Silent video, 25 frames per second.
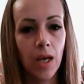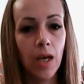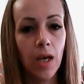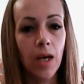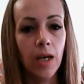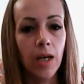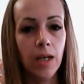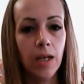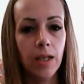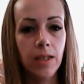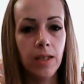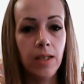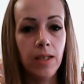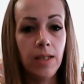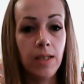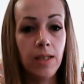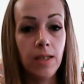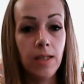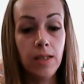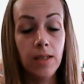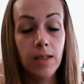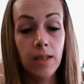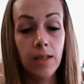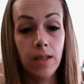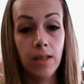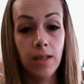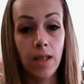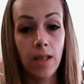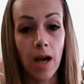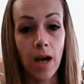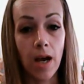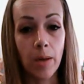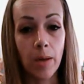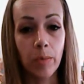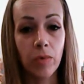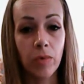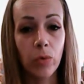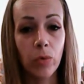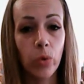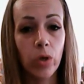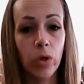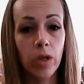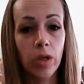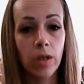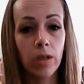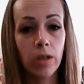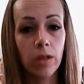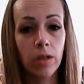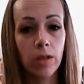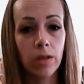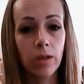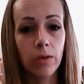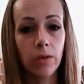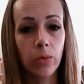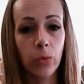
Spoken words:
This is a time where